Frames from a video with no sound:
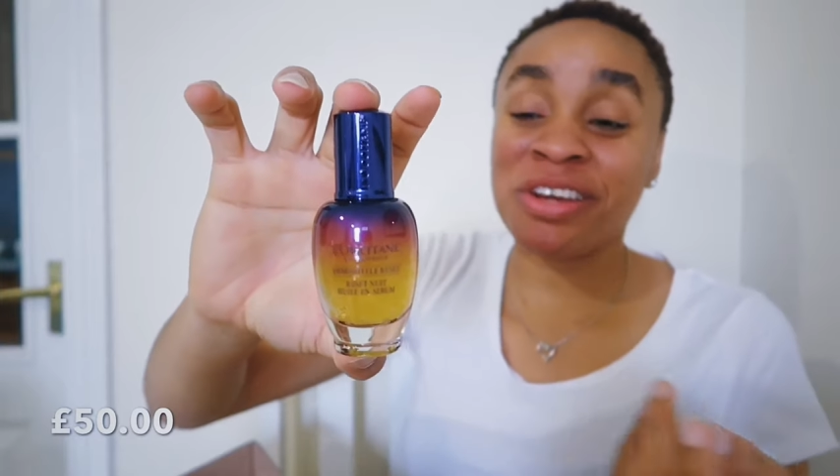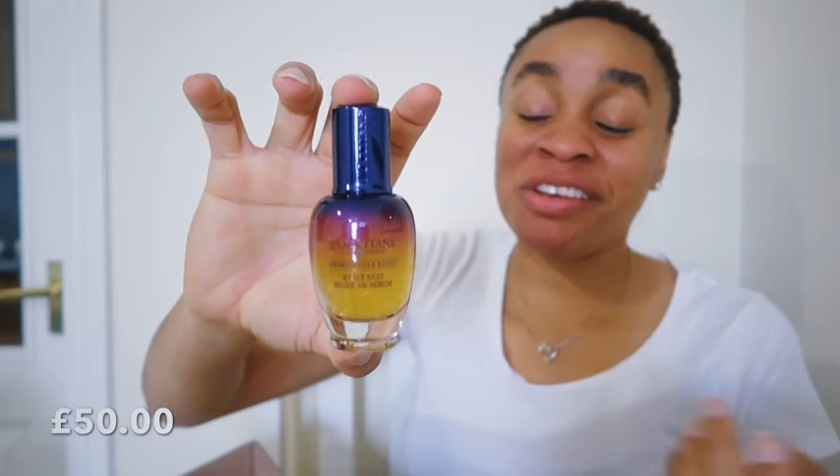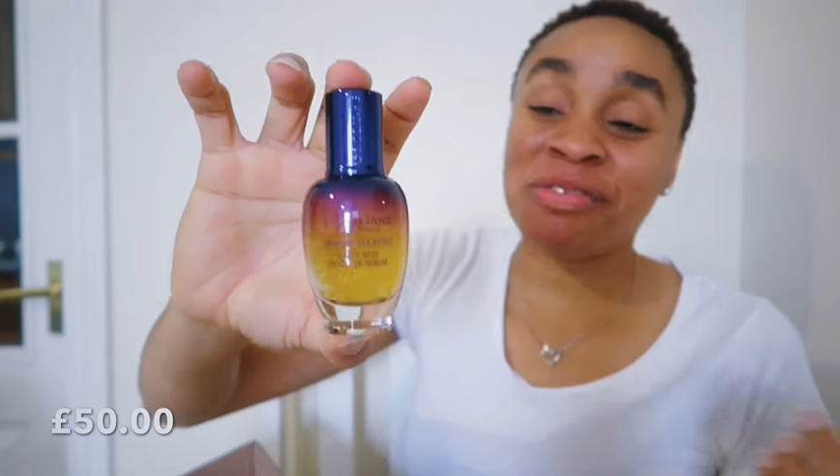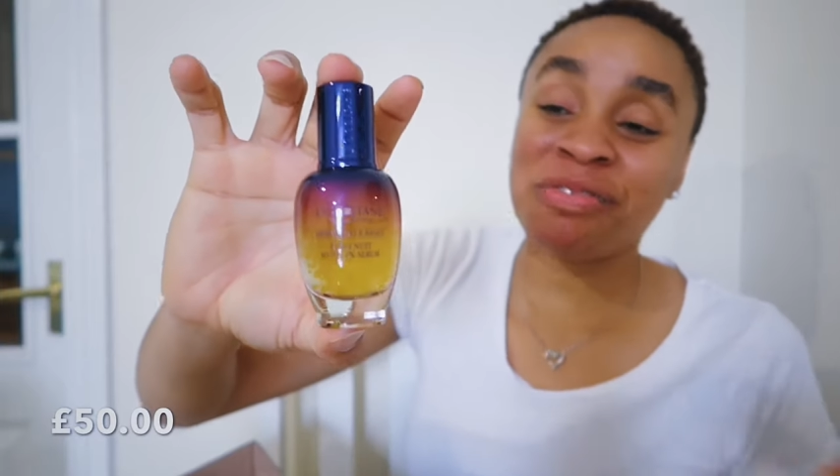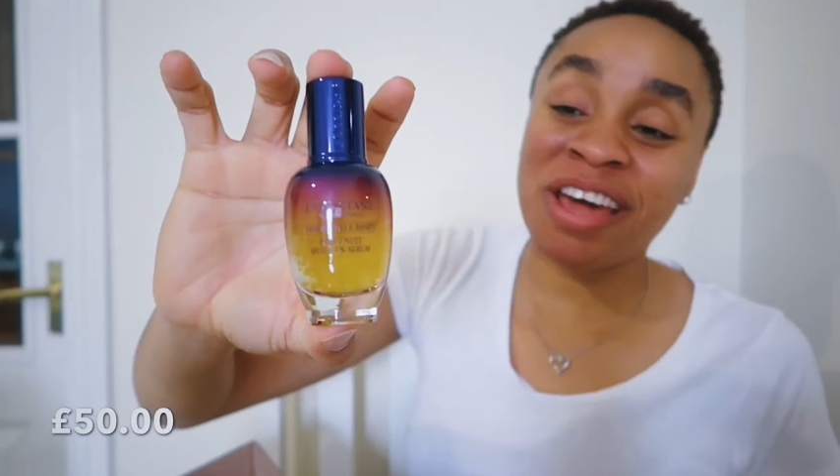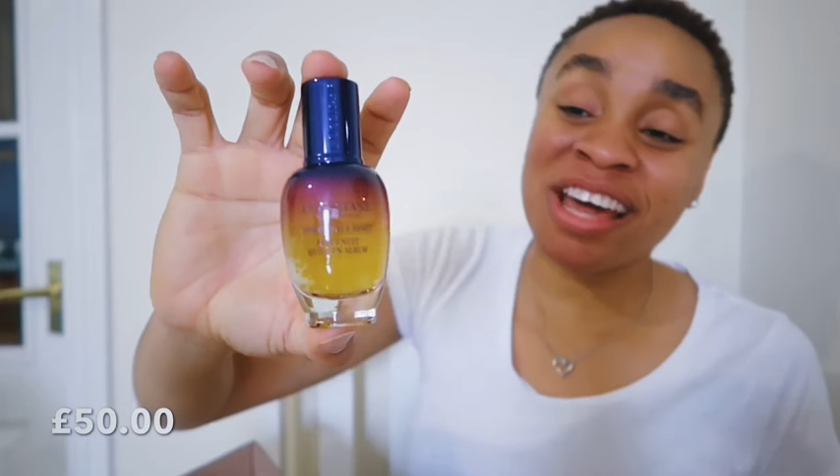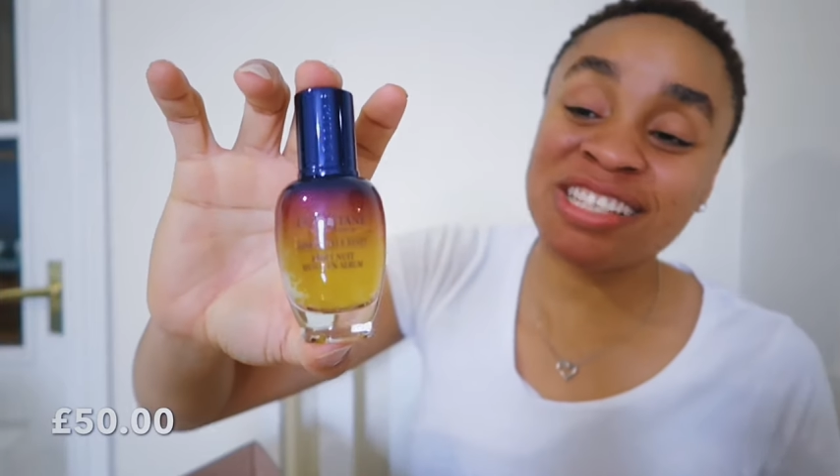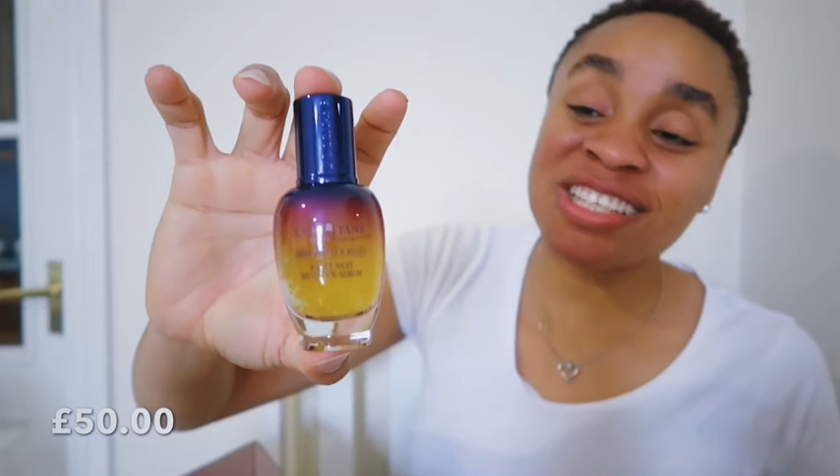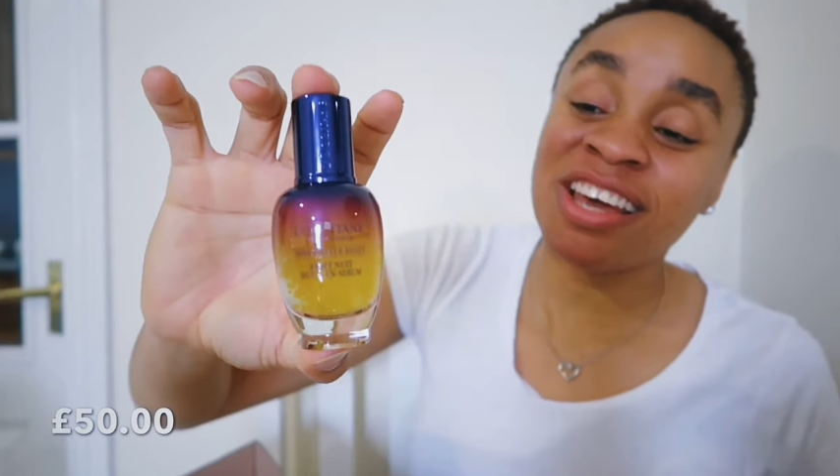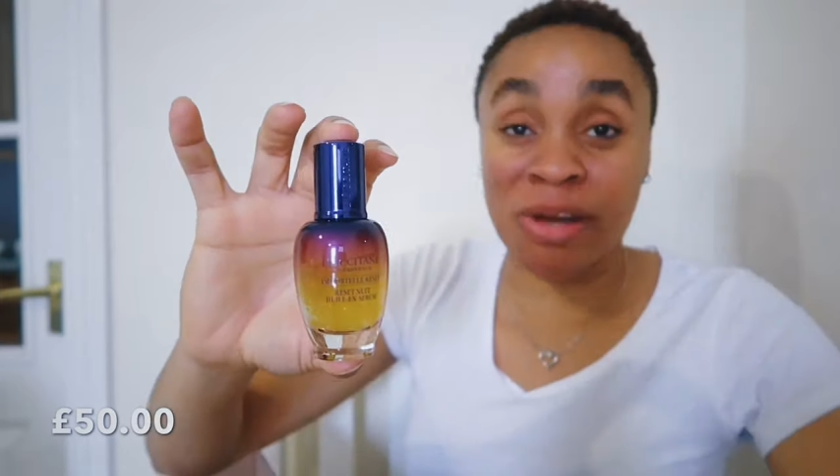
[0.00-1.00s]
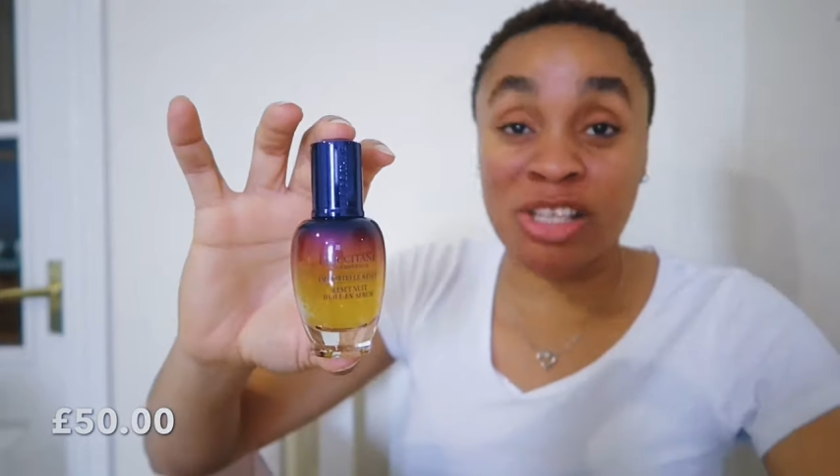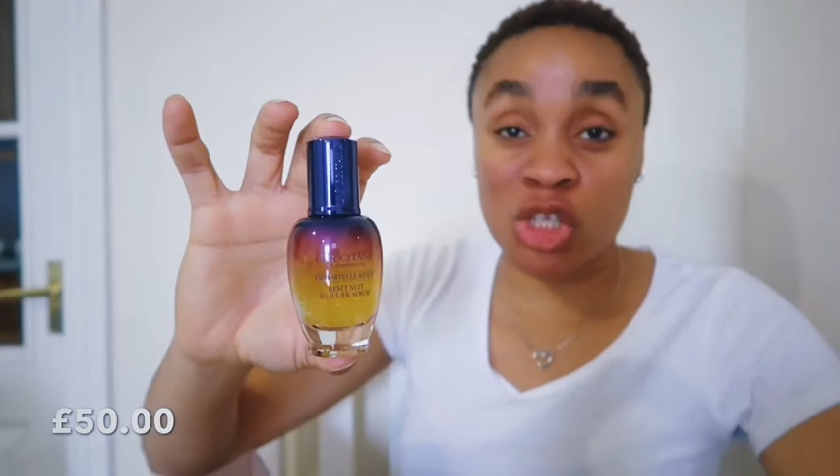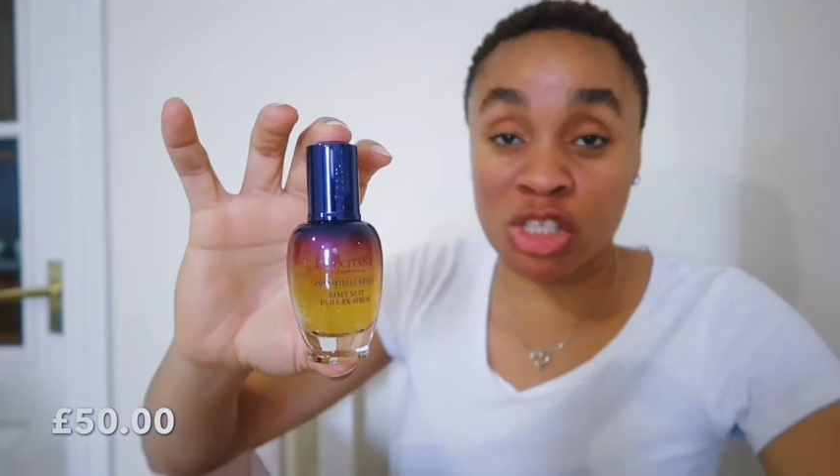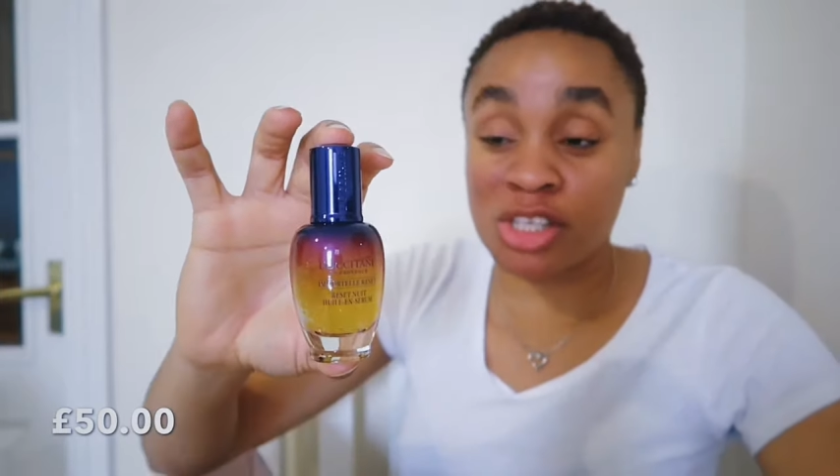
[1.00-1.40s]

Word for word: effect my total